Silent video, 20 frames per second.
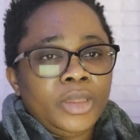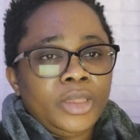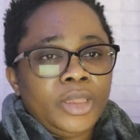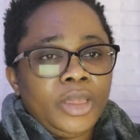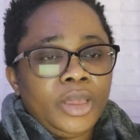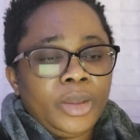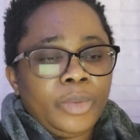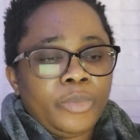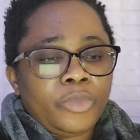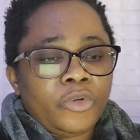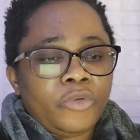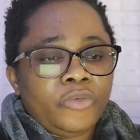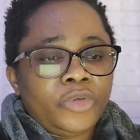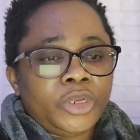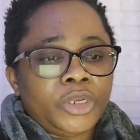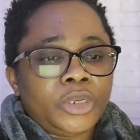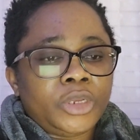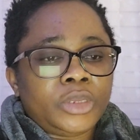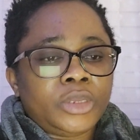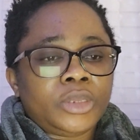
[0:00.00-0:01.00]
their
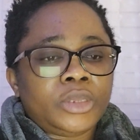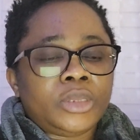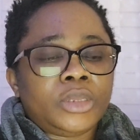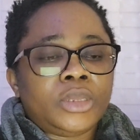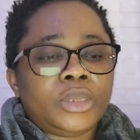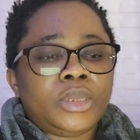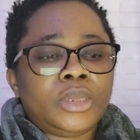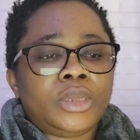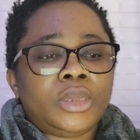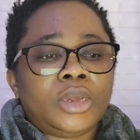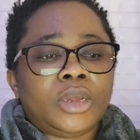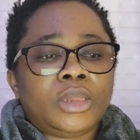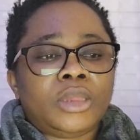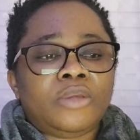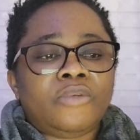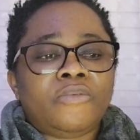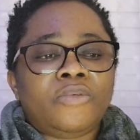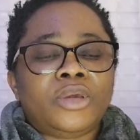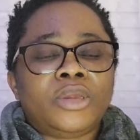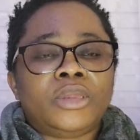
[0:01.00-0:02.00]
proficiency and
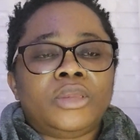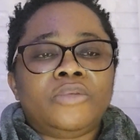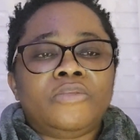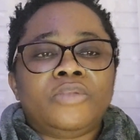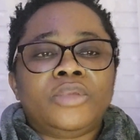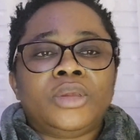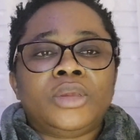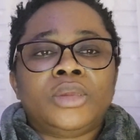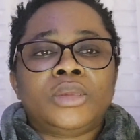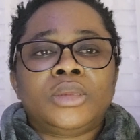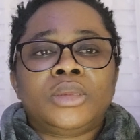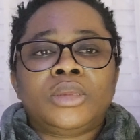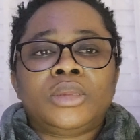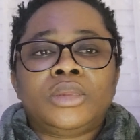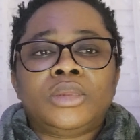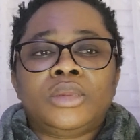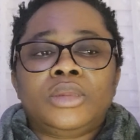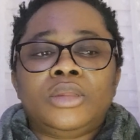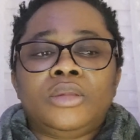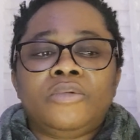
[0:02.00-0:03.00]
effectiveness
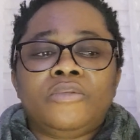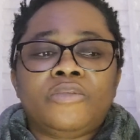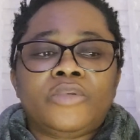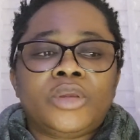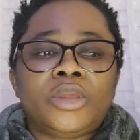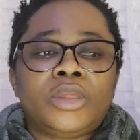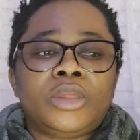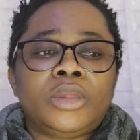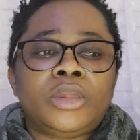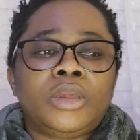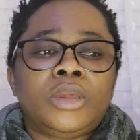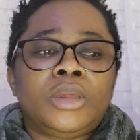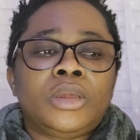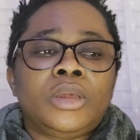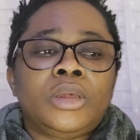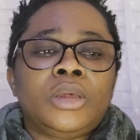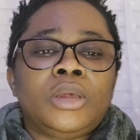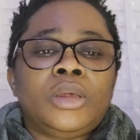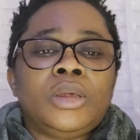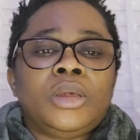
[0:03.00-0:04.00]
in delivering
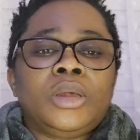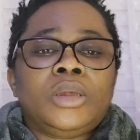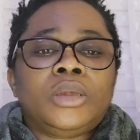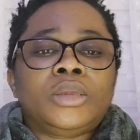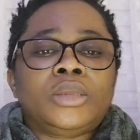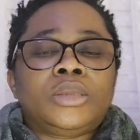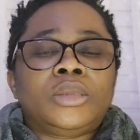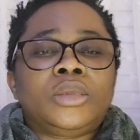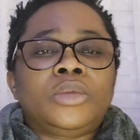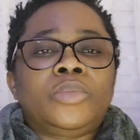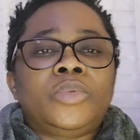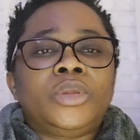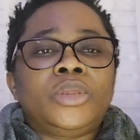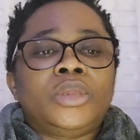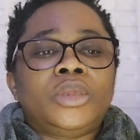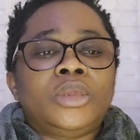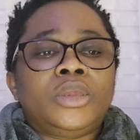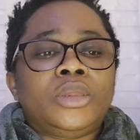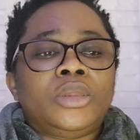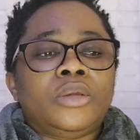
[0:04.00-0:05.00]
a
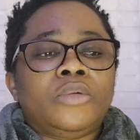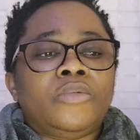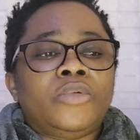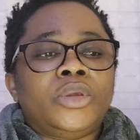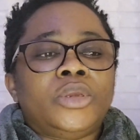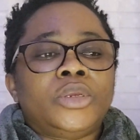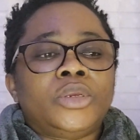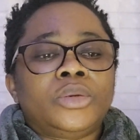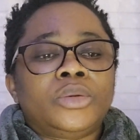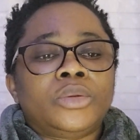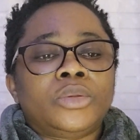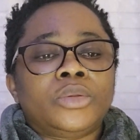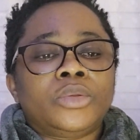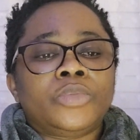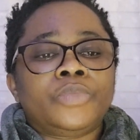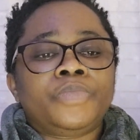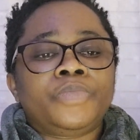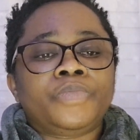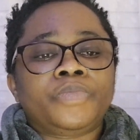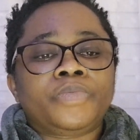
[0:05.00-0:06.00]
CBT interventions.